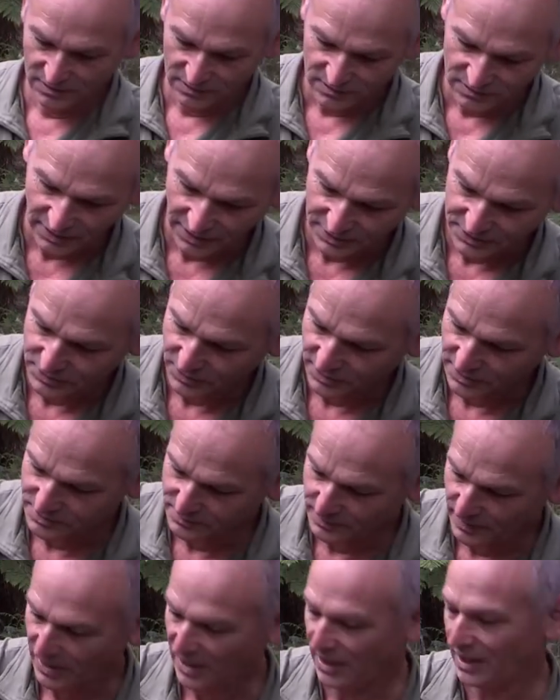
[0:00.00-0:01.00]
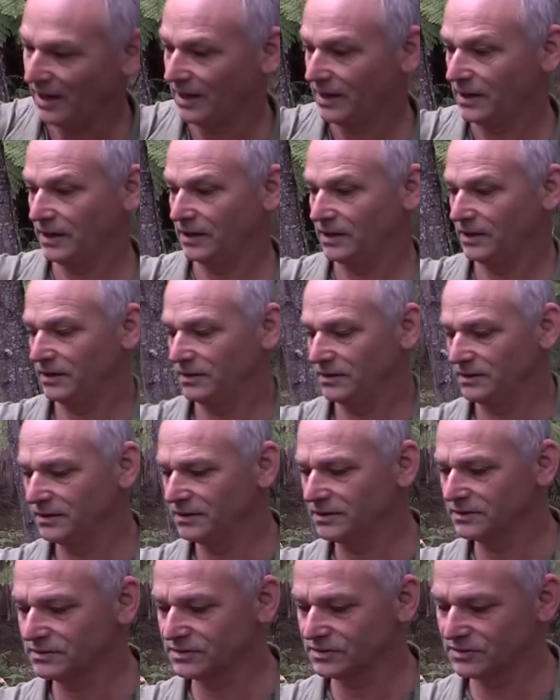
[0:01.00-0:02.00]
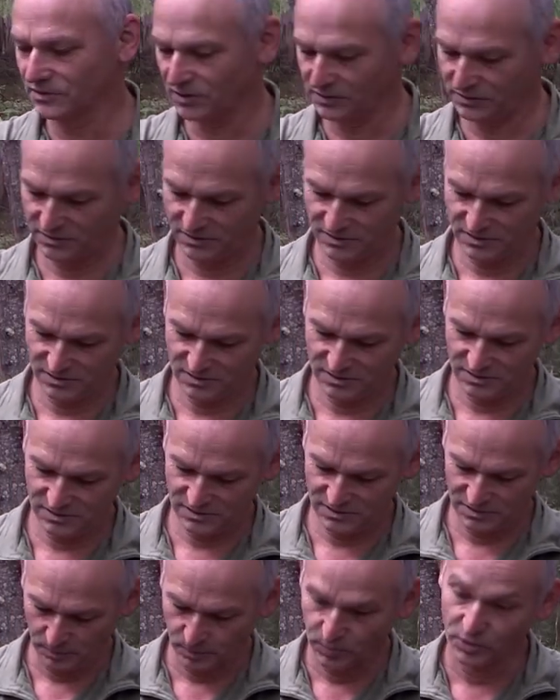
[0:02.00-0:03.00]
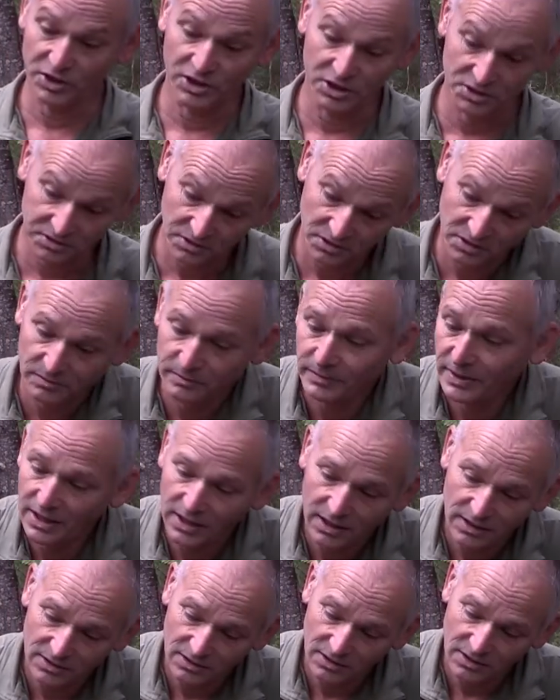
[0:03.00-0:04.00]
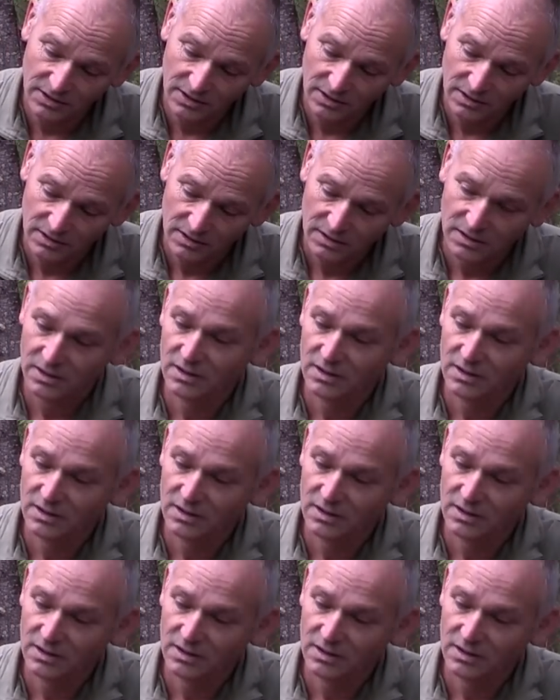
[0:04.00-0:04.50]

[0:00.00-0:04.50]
great size bag, and it's not the prettiest looking bag neither.